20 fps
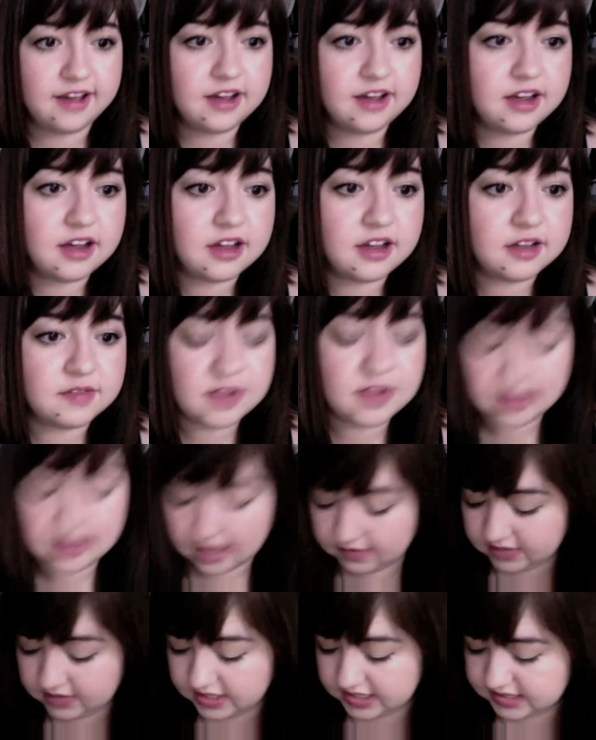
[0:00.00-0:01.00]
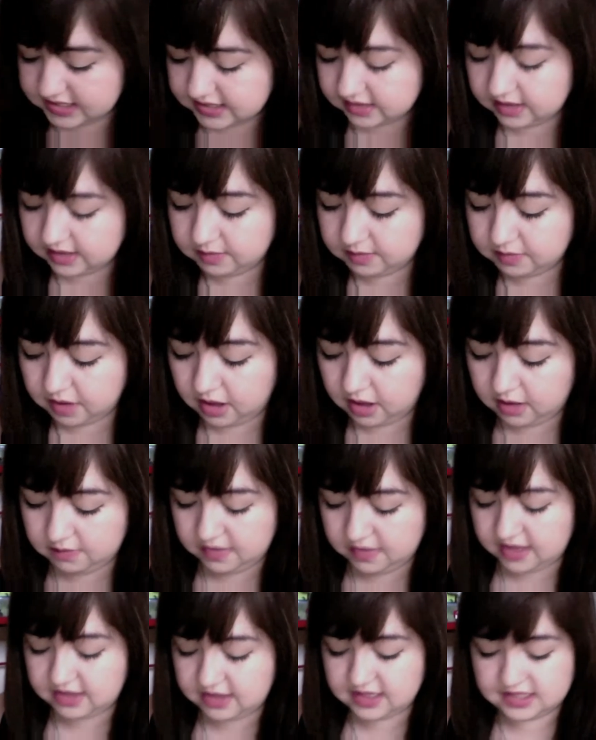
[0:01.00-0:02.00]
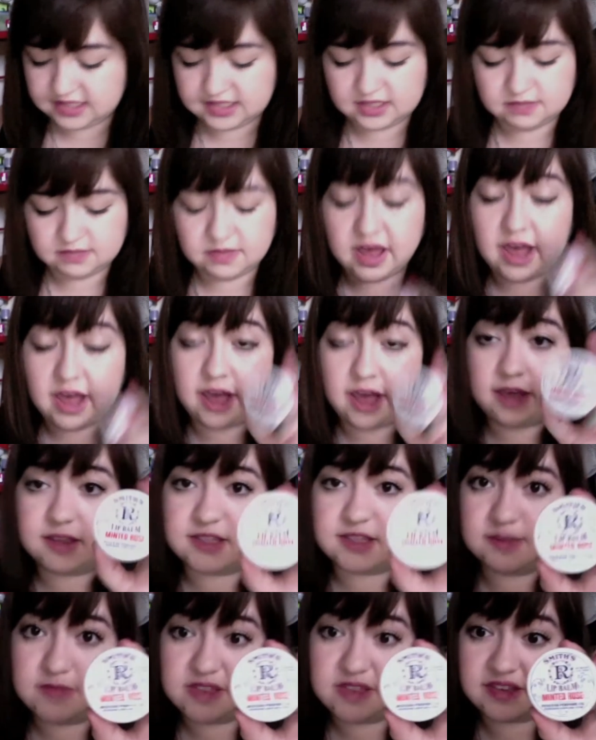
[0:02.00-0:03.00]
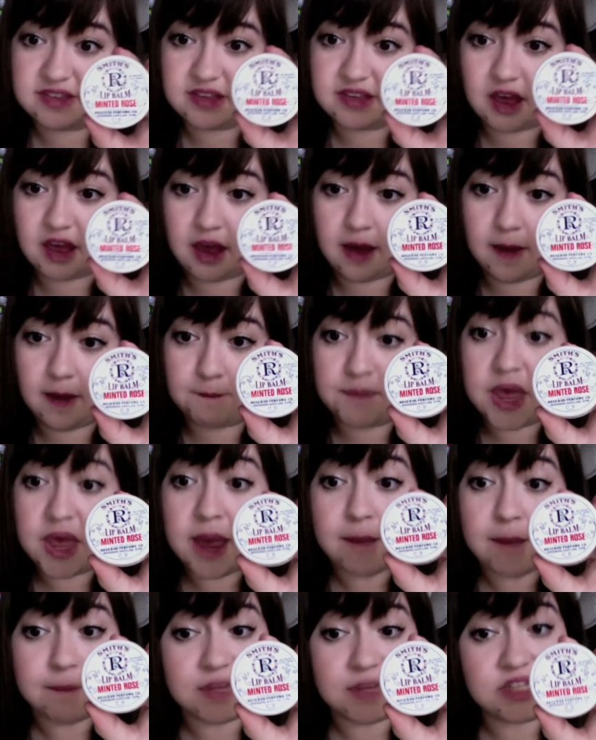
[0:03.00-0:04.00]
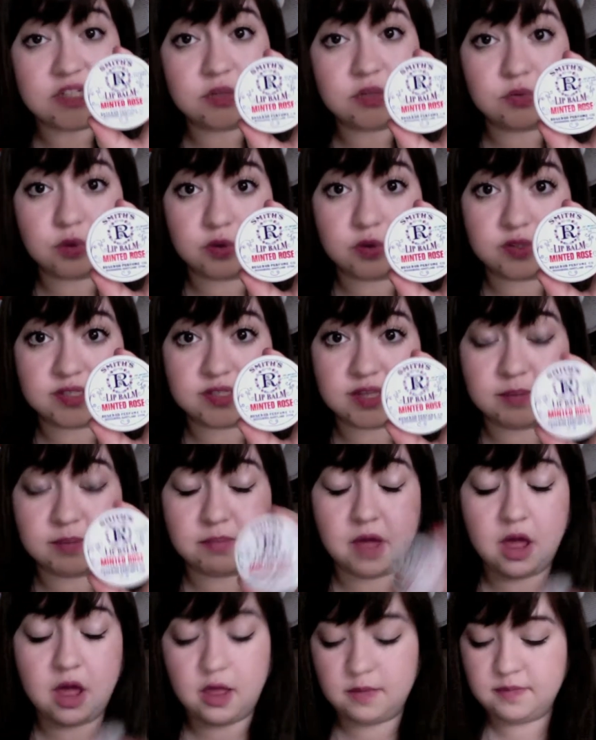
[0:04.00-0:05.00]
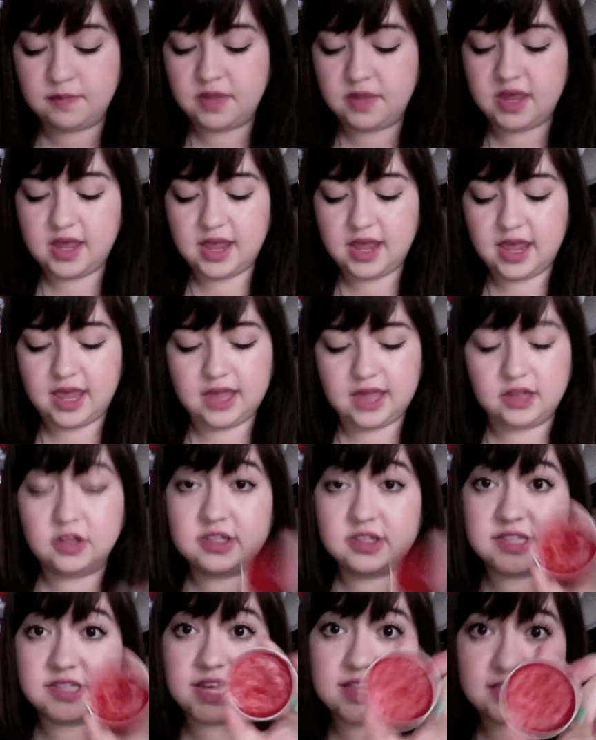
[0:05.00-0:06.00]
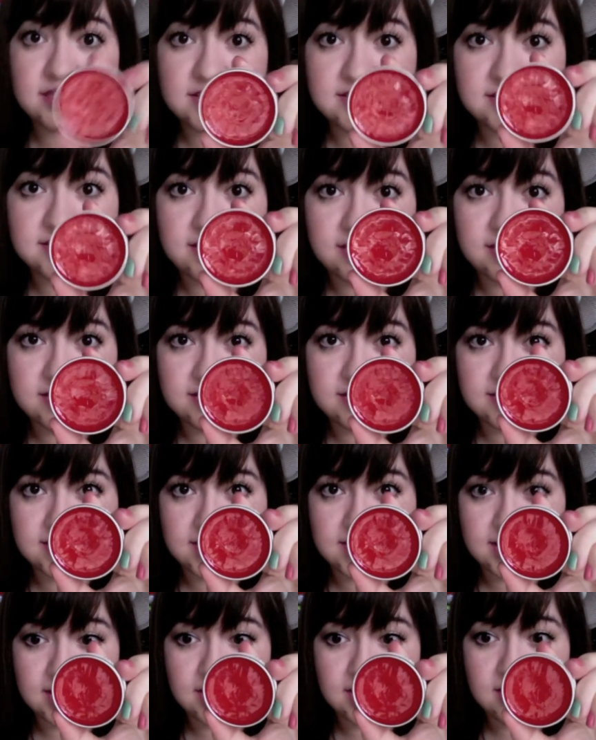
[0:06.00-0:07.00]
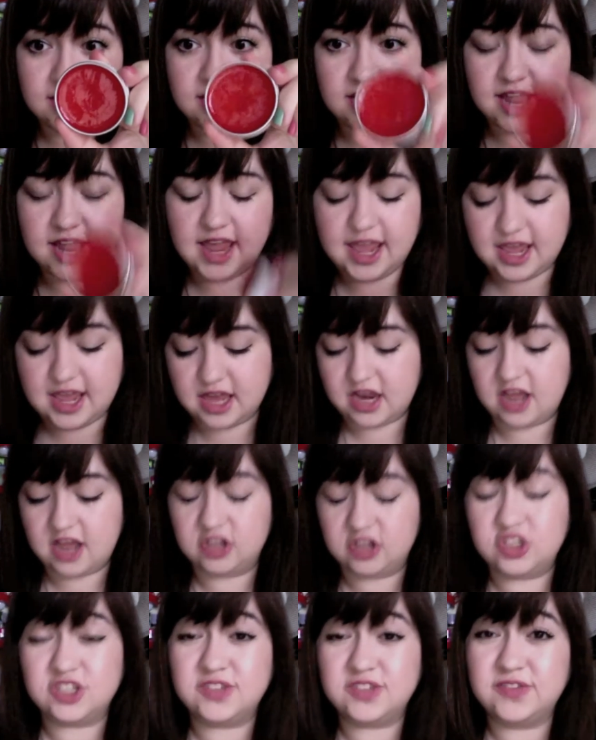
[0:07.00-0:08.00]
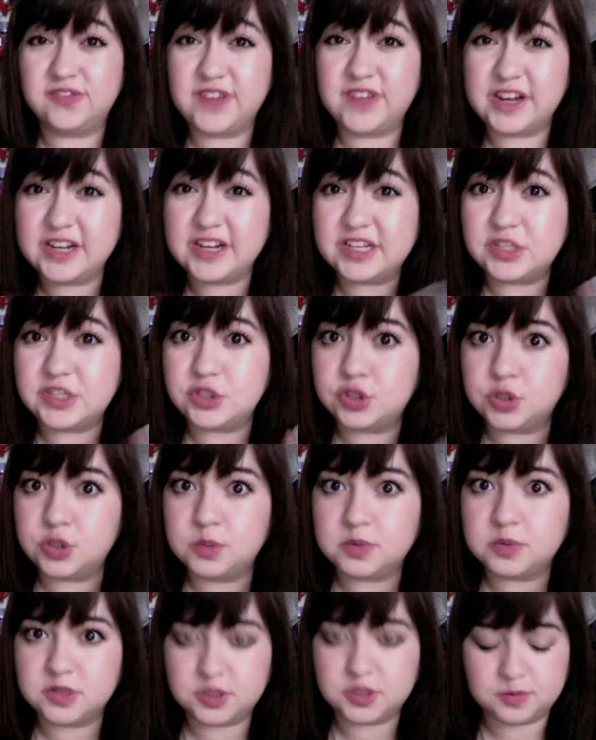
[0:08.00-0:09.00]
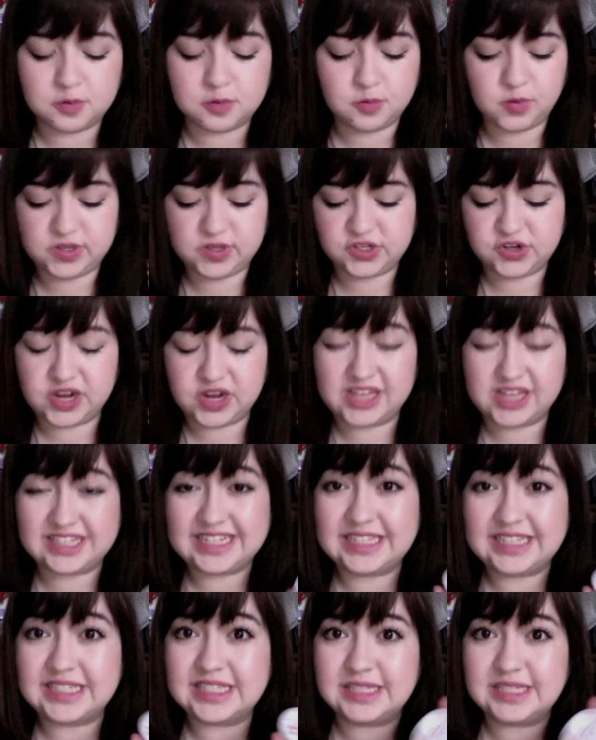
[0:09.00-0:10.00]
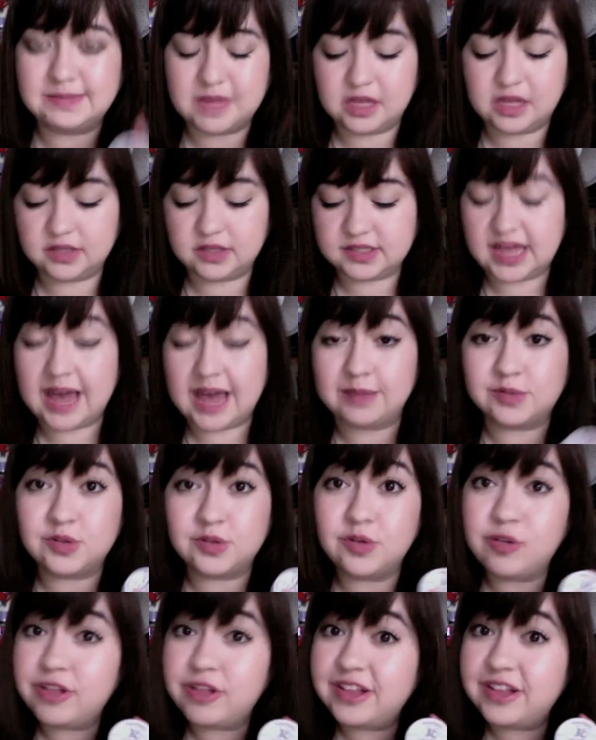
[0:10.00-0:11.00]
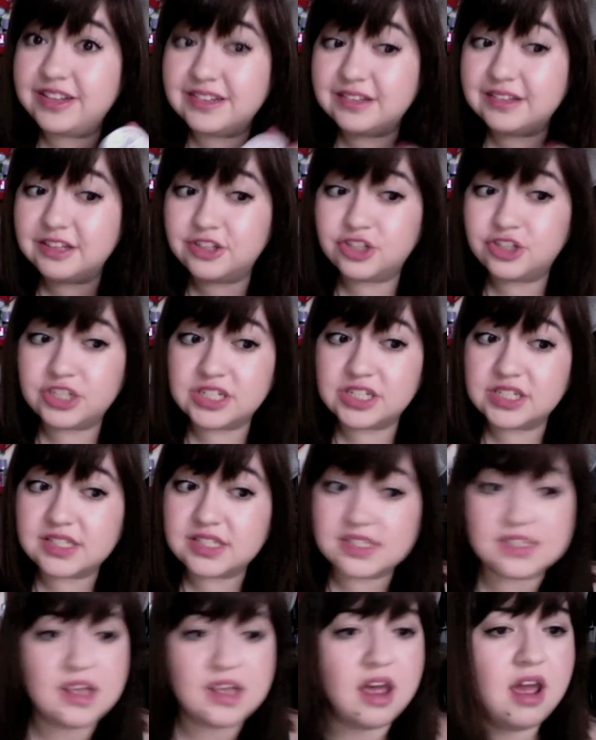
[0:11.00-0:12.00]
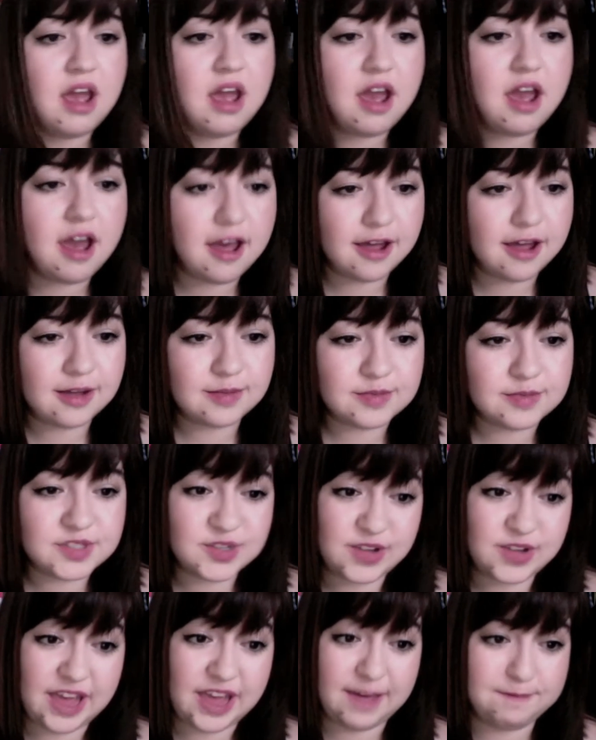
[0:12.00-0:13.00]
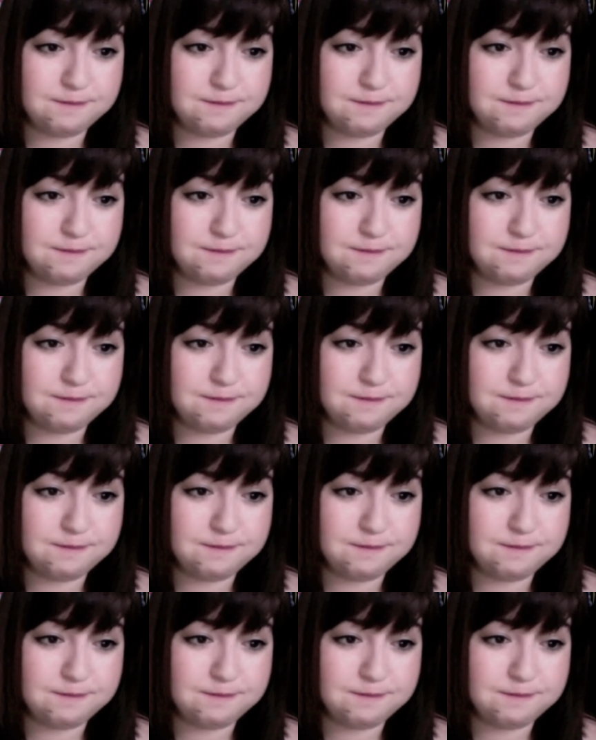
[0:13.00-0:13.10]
um, 11 is lip balm, and this is my Smith's um, Minted Rose Lip Balm. It looks like this in the tin, and just very super, super moisturizing, smells absolutely delicious. Um, so yeah,